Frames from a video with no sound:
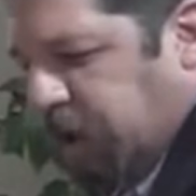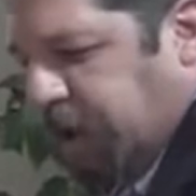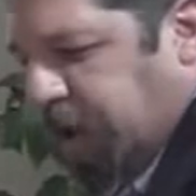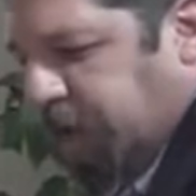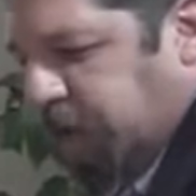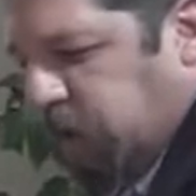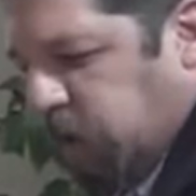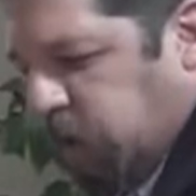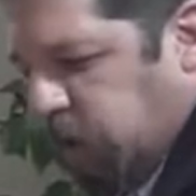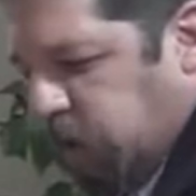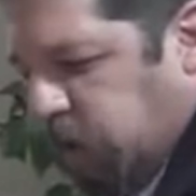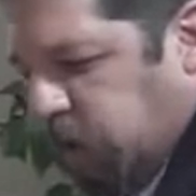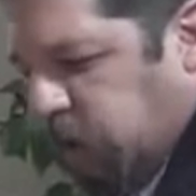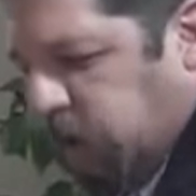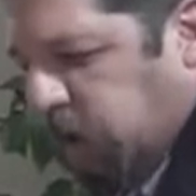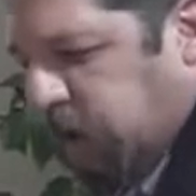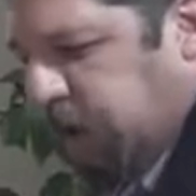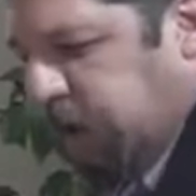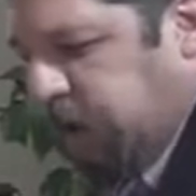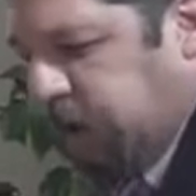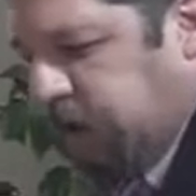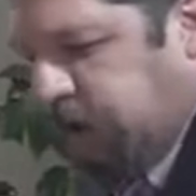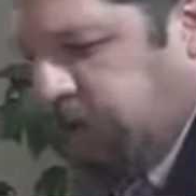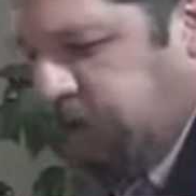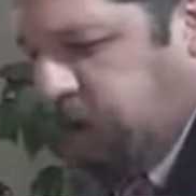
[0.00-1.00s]
of the Lord
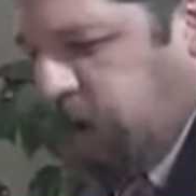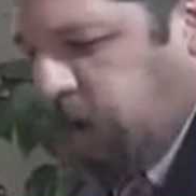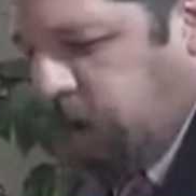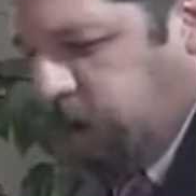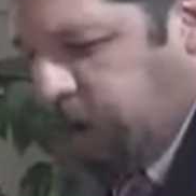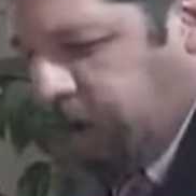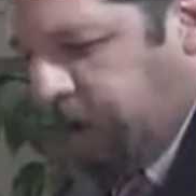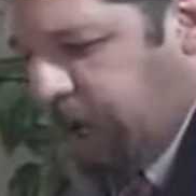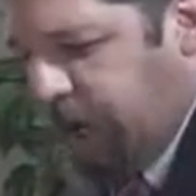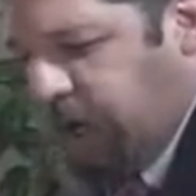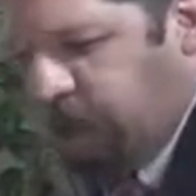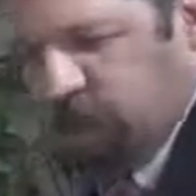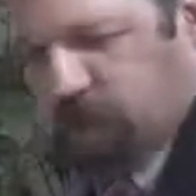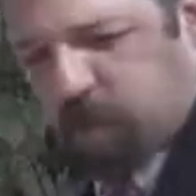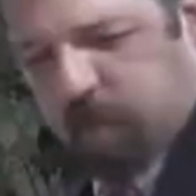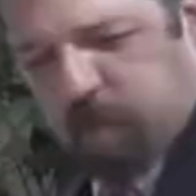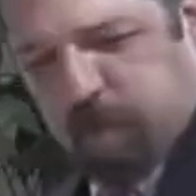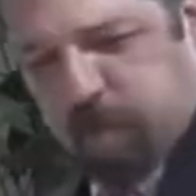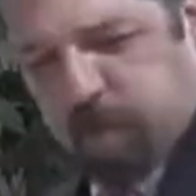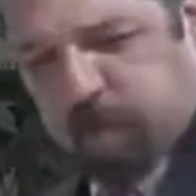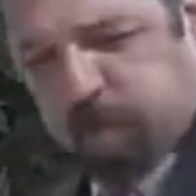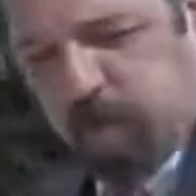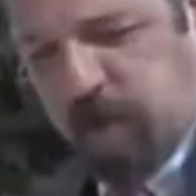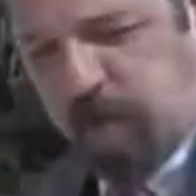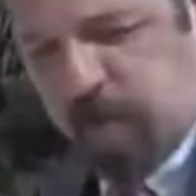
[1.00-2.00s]
in the Old
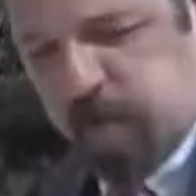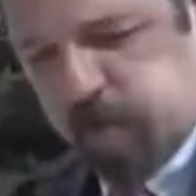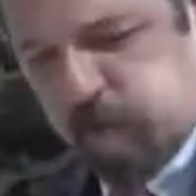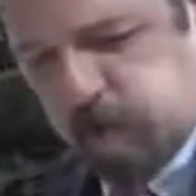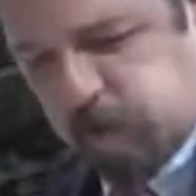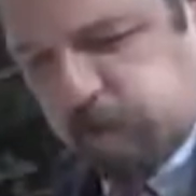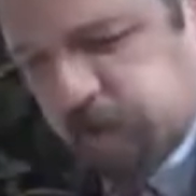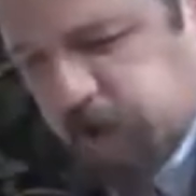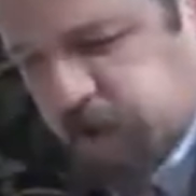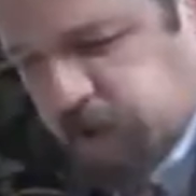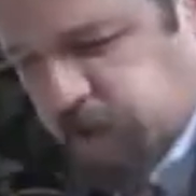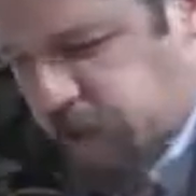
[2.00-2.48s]
Testament, but I think my